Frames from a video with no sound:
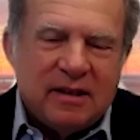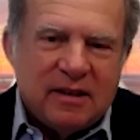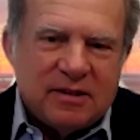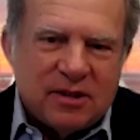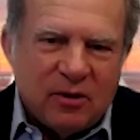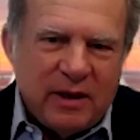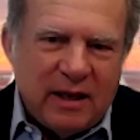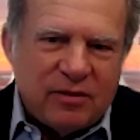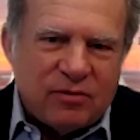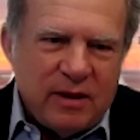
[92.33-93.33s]
So we
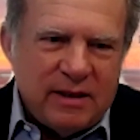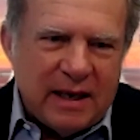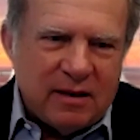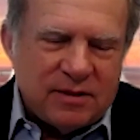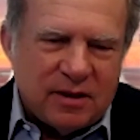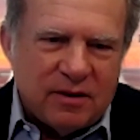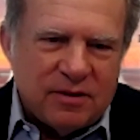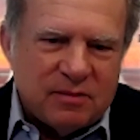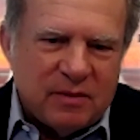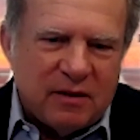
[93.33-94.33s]
had 3
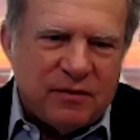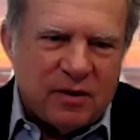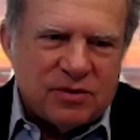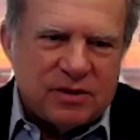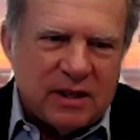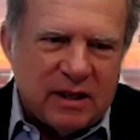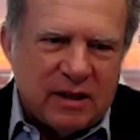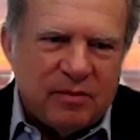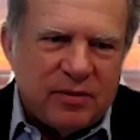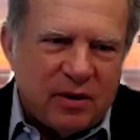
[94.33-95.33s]
downturns in my first
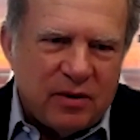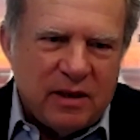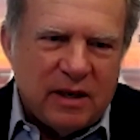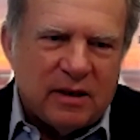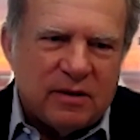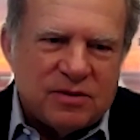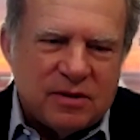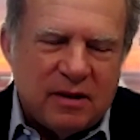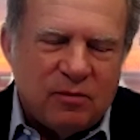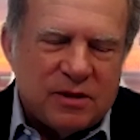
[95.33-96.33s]
30 years.
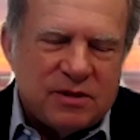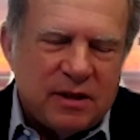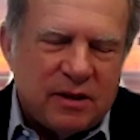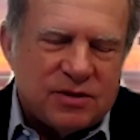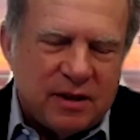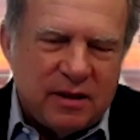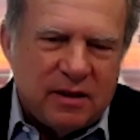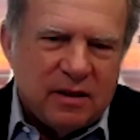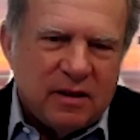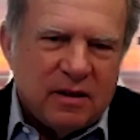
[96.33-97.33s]
And then what's interesting,
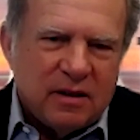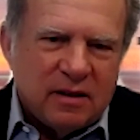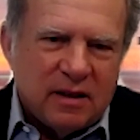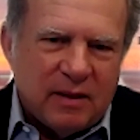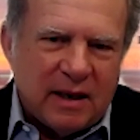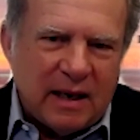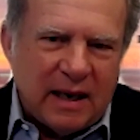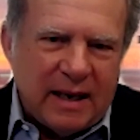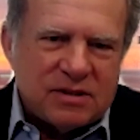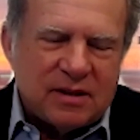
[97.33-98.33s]
in my
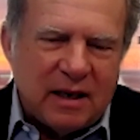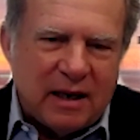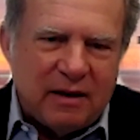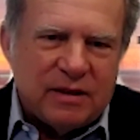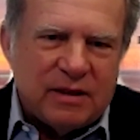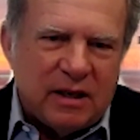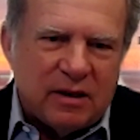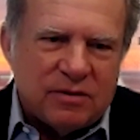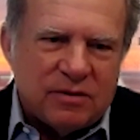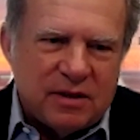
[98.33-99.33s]
last 11
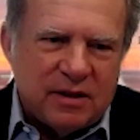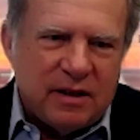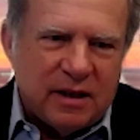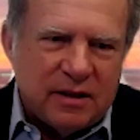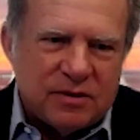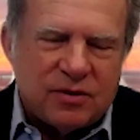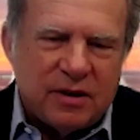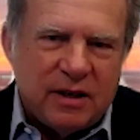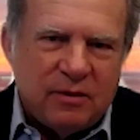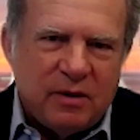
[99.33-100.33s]
years in the
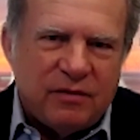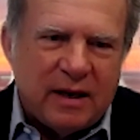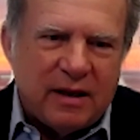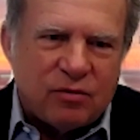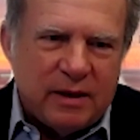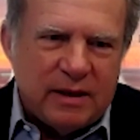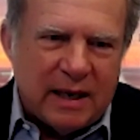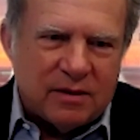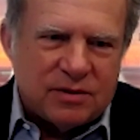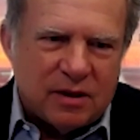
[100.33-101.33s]
industry, we've had 3
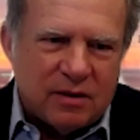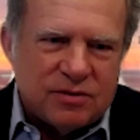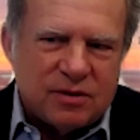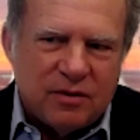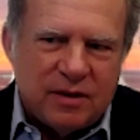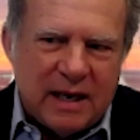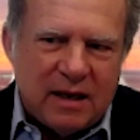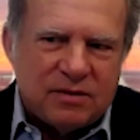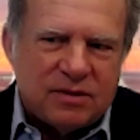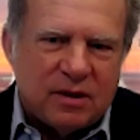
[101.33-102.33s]
downturns. So the
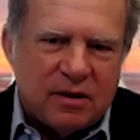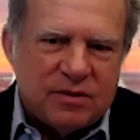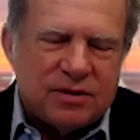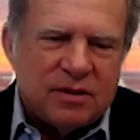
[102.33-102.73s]
downturns